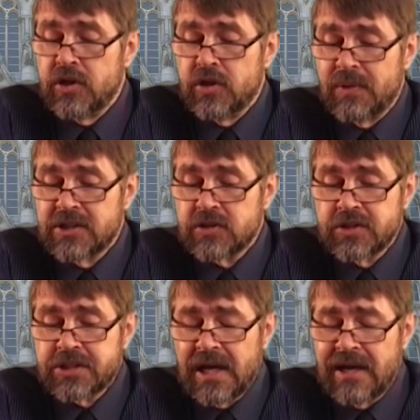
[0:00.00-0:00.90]
You must
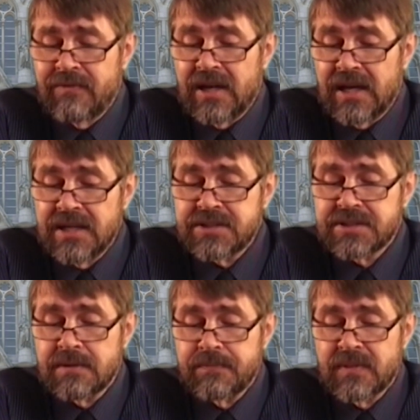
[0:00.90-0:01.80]
also have a
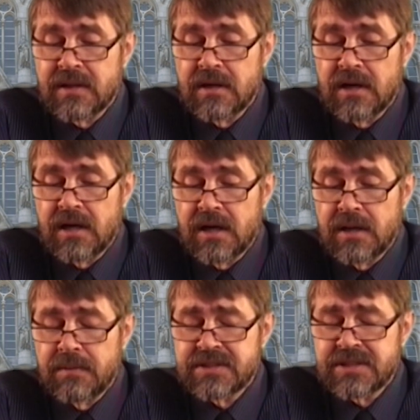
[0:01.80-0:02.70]
list.
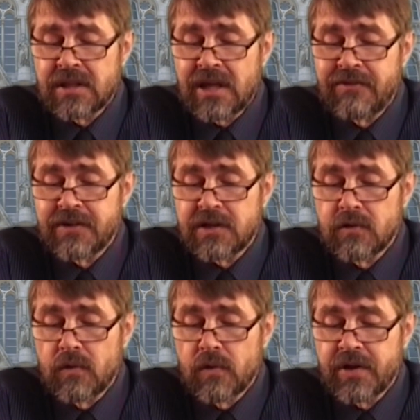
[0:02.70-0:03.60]
A South African
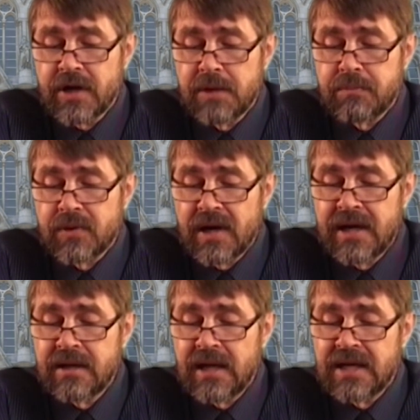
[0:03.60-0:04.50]
author,
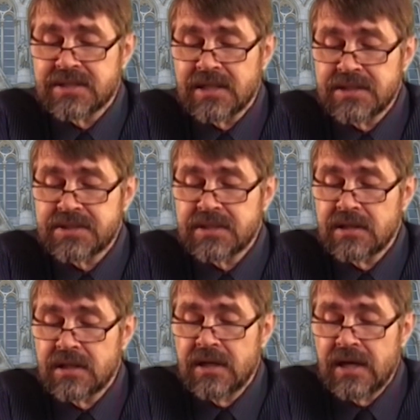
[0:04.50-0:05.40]
O'Brien, has
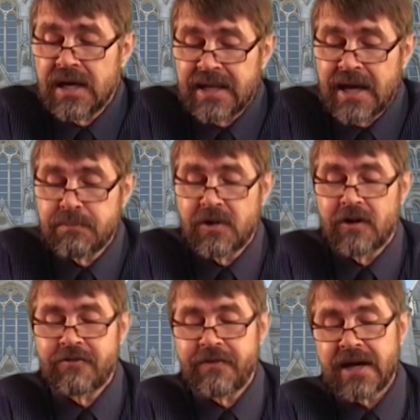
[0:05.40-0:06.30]
listed a number
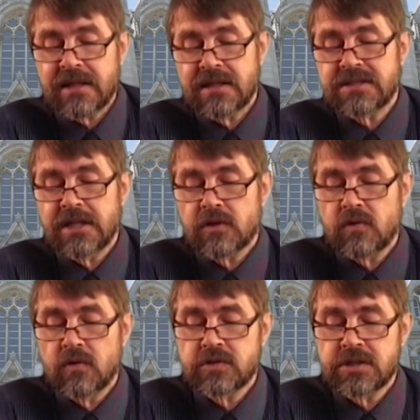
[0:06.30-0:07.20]
of factors that
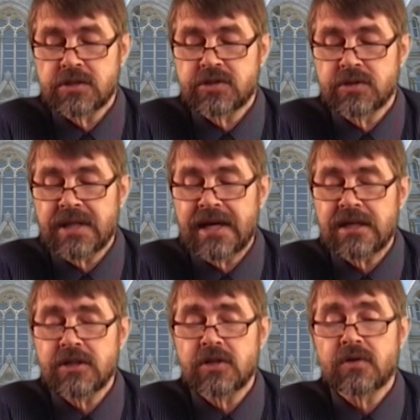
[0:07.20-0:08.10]
courts should
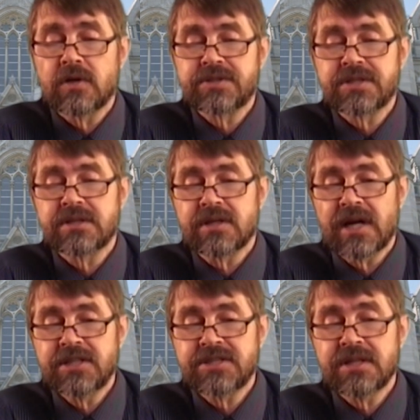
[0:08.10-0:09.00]
take into
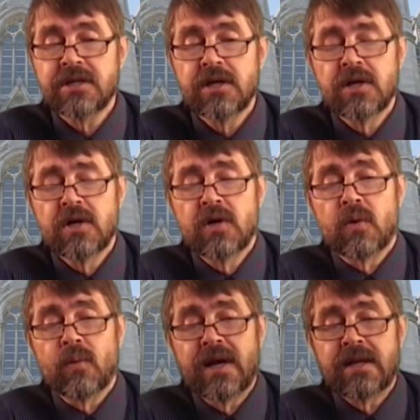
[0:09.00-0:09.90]
consideration
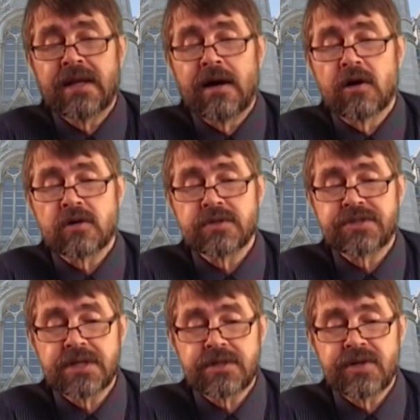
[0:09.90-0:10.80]
when they are
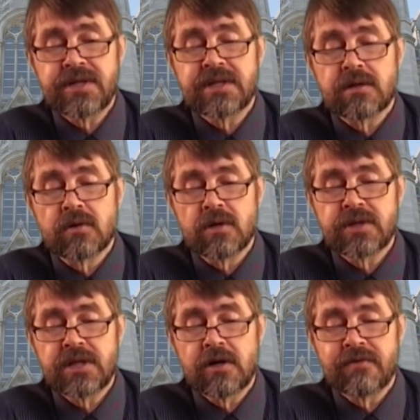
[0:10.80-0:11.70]
considering the
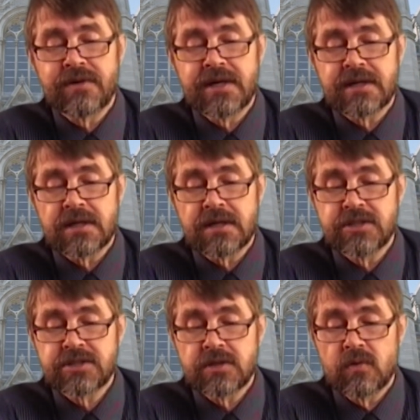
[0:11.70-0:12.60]
granting of a
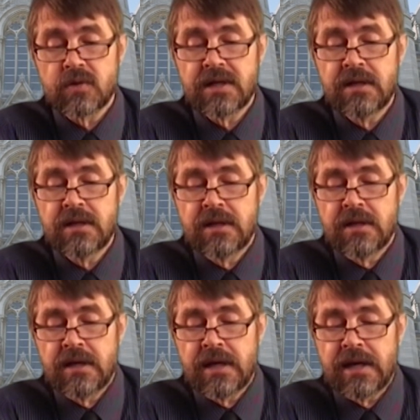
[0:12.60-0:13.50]
recognition order.
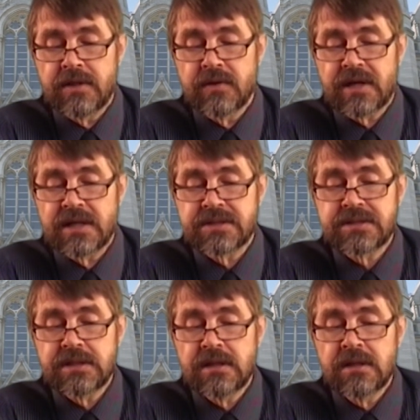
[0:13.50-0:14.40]
And you can
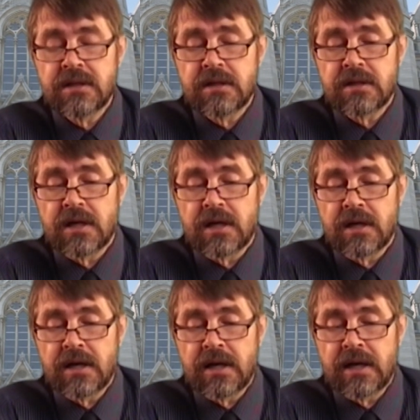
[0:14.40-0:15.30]
see
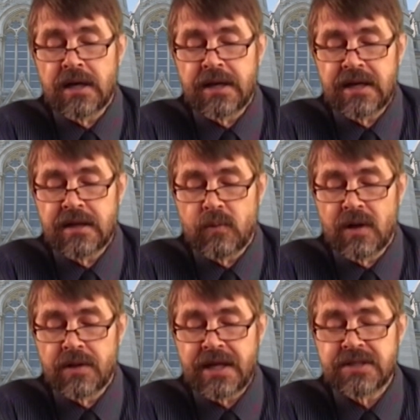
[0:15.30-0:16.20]
another
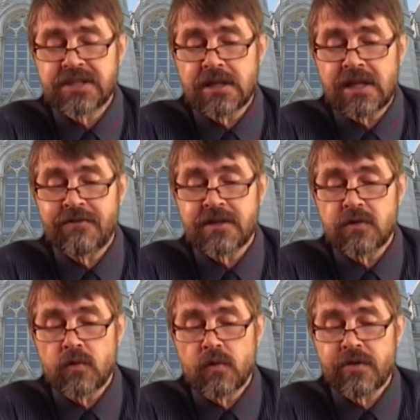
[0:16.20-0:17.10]
well-known South
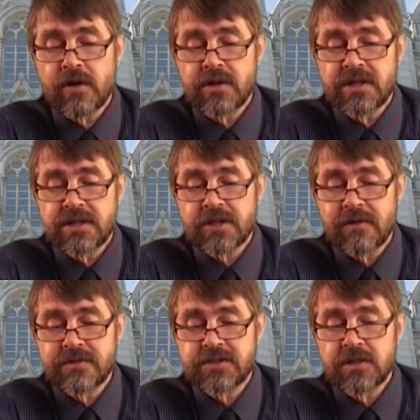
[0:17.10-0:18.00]
African author on
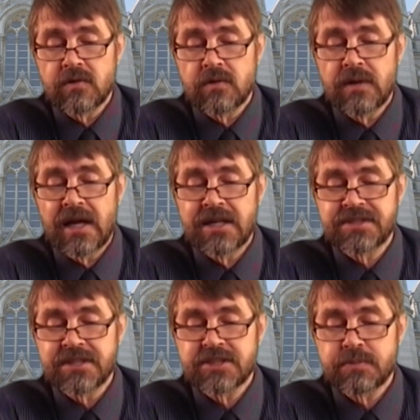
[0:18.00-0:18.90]
insolvency law,
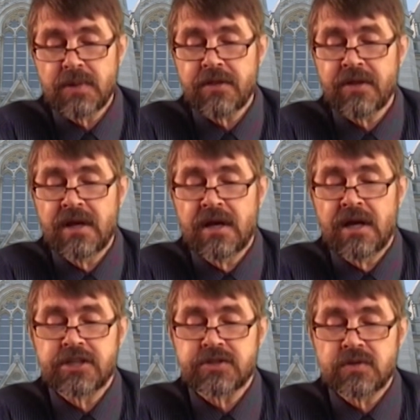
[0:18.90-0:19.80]
Alistair Smith,
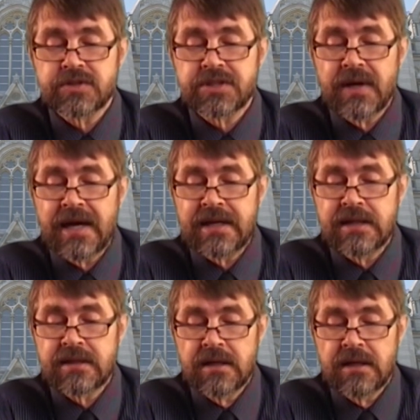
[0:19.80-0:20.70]
has also
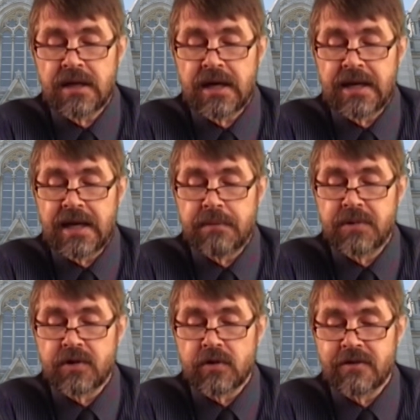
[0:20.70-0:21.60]
added a
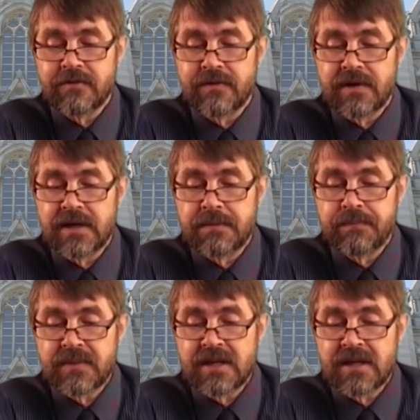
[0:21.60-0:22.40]
number of